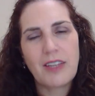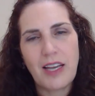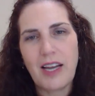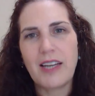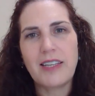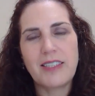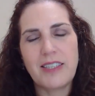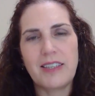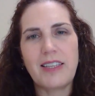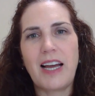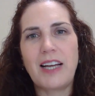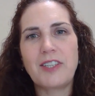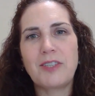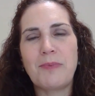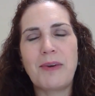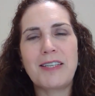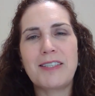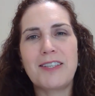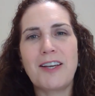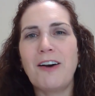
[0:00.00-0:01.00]
I did that to
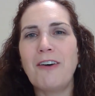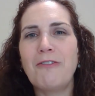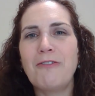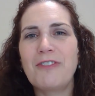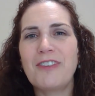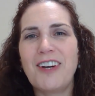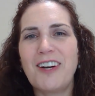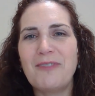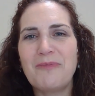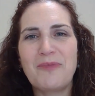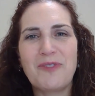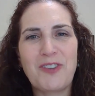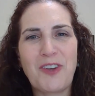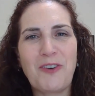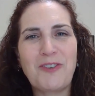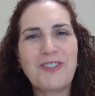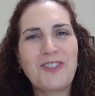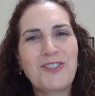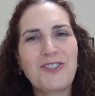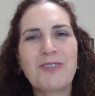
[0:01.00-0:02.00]
myself. So
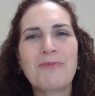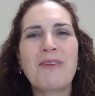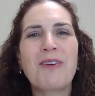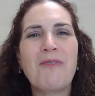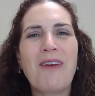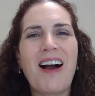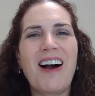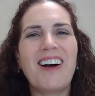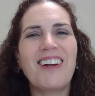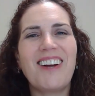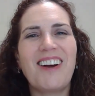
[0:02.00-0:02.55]
it just took me a while.